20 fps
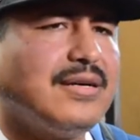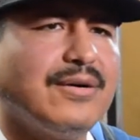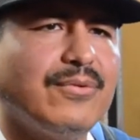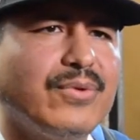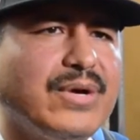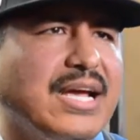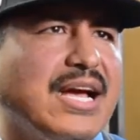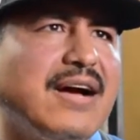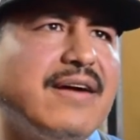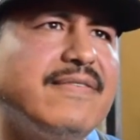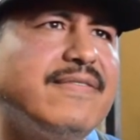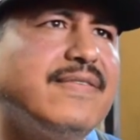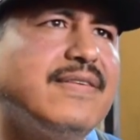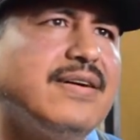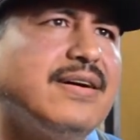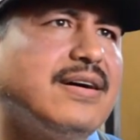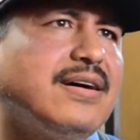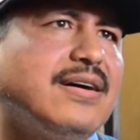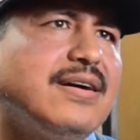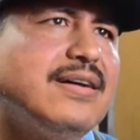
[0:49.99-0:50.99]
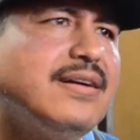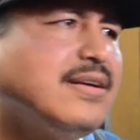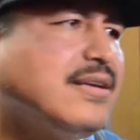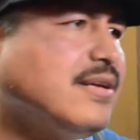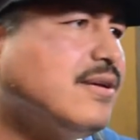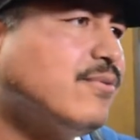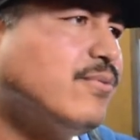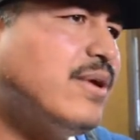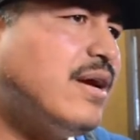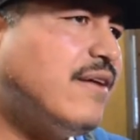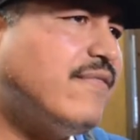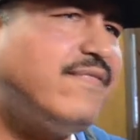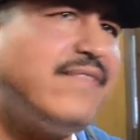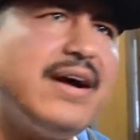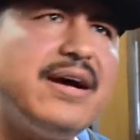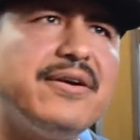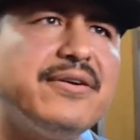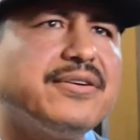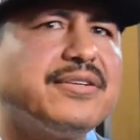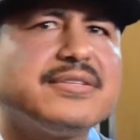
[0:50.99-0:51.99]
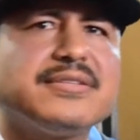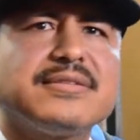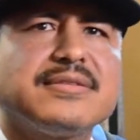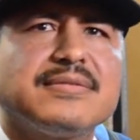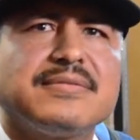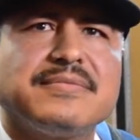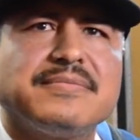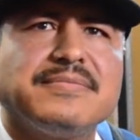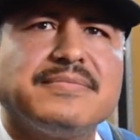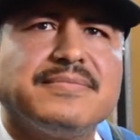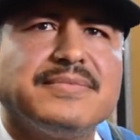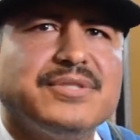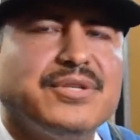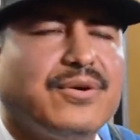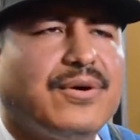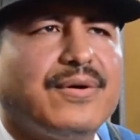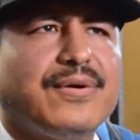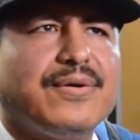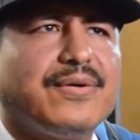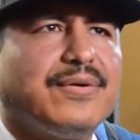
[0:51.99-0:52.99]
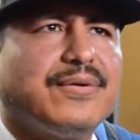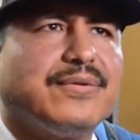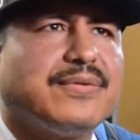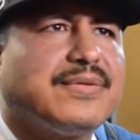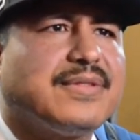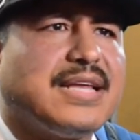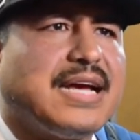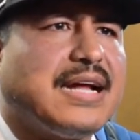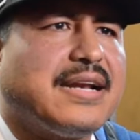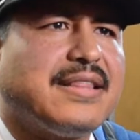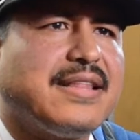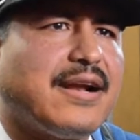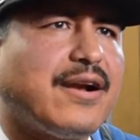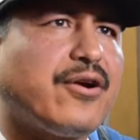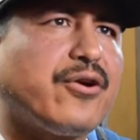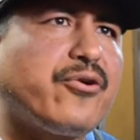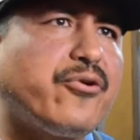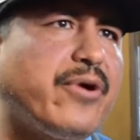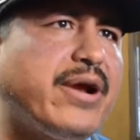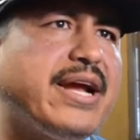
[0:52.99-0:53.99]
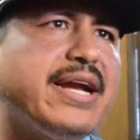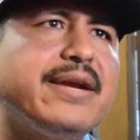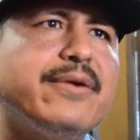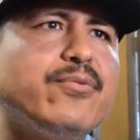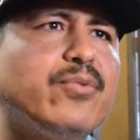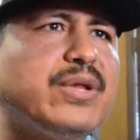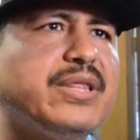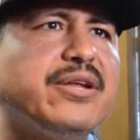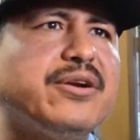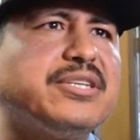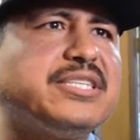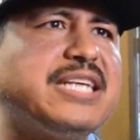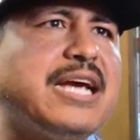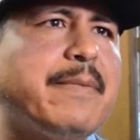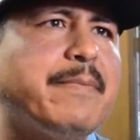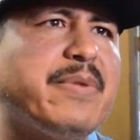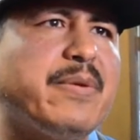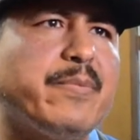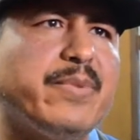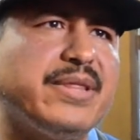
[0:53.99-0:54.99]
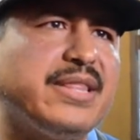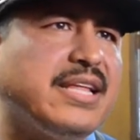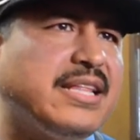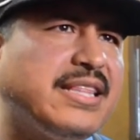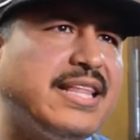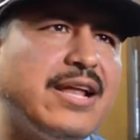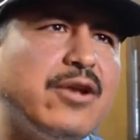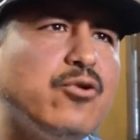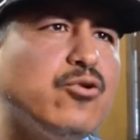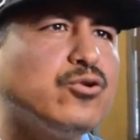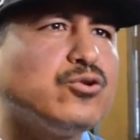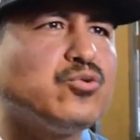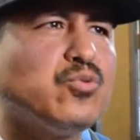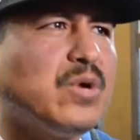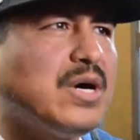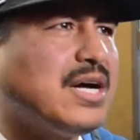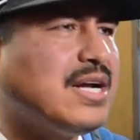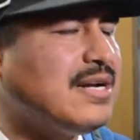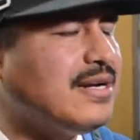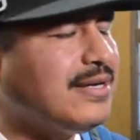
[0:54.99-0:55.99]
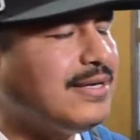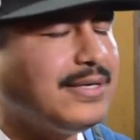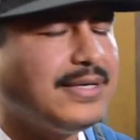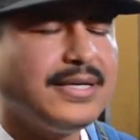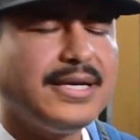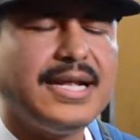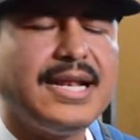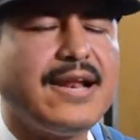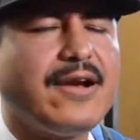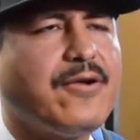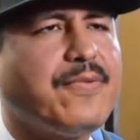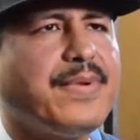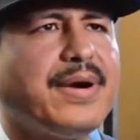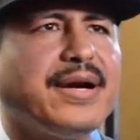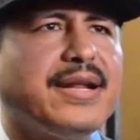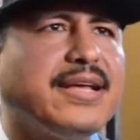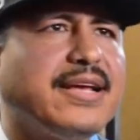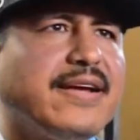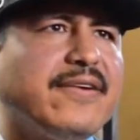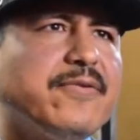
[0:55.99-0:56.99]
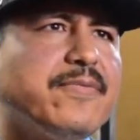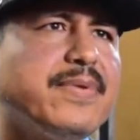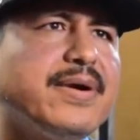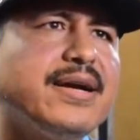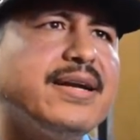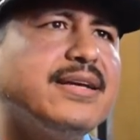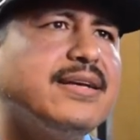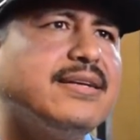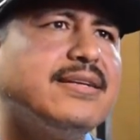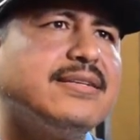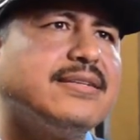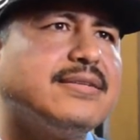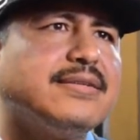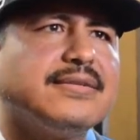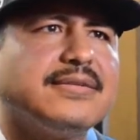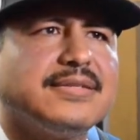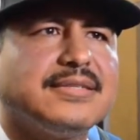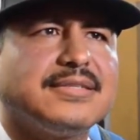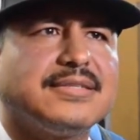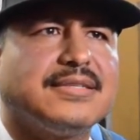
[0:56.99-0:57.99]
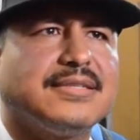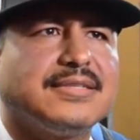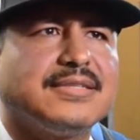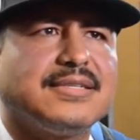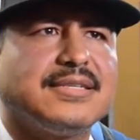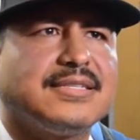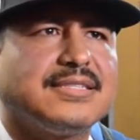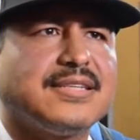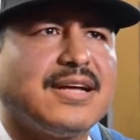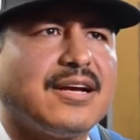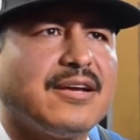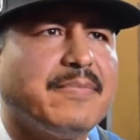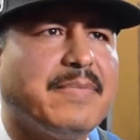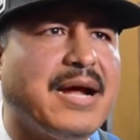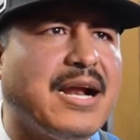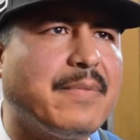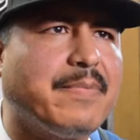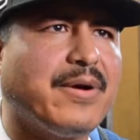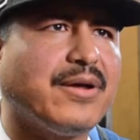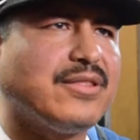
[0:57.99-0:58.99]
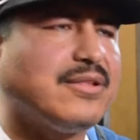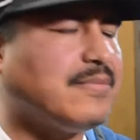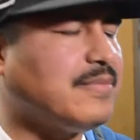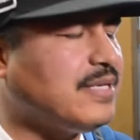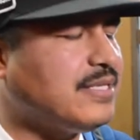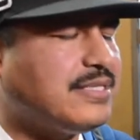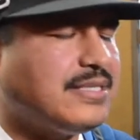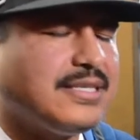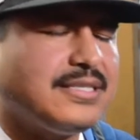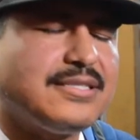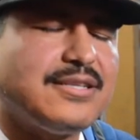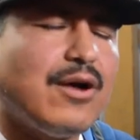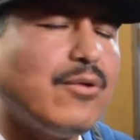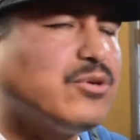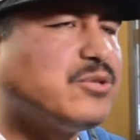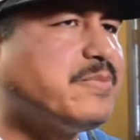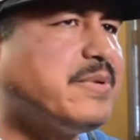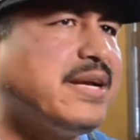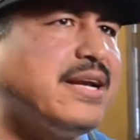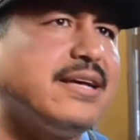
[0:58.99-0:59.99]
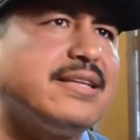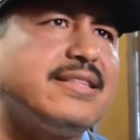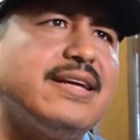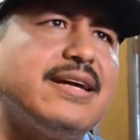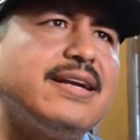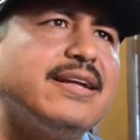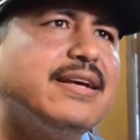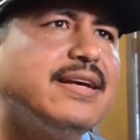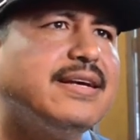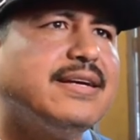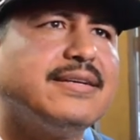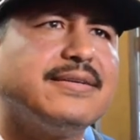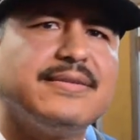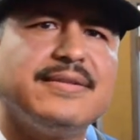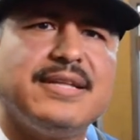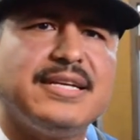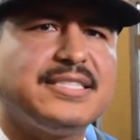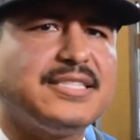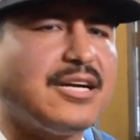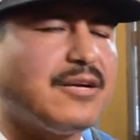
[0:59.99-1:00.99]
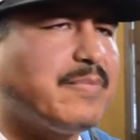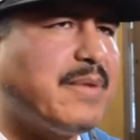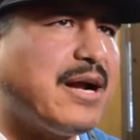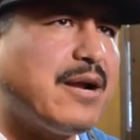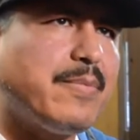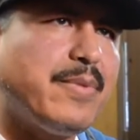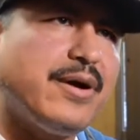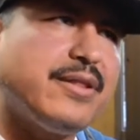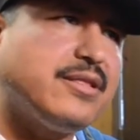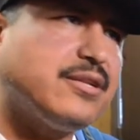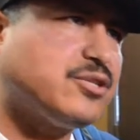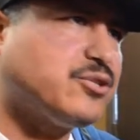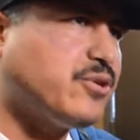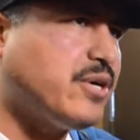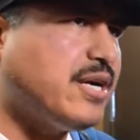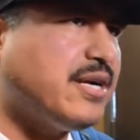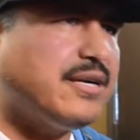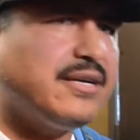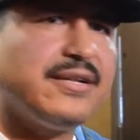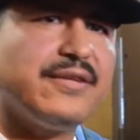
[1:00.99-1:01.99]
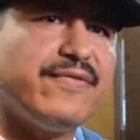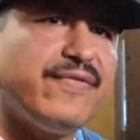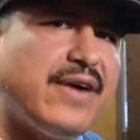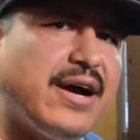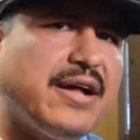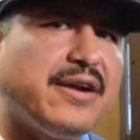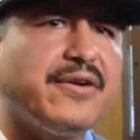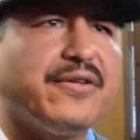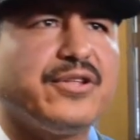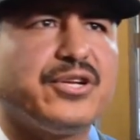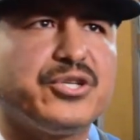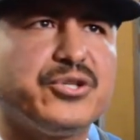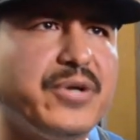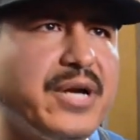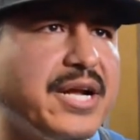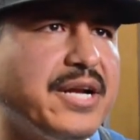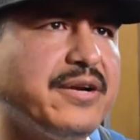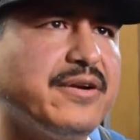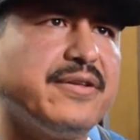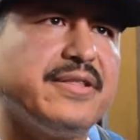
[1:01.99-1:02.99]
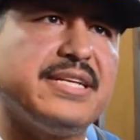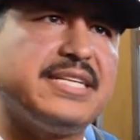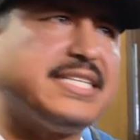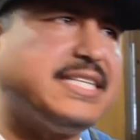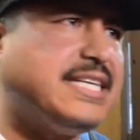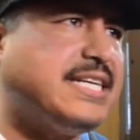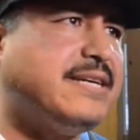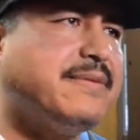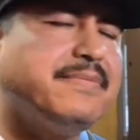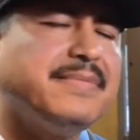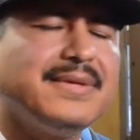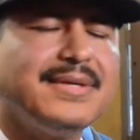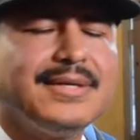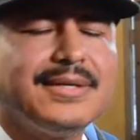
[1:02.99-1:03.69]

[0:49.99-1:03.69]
We have fighters, you know, that are great when they're champion, but then they lose one, and everybody is talking bad about them. It's always been like that. They talk bad about the trainer, the fighter, the trainer, the team.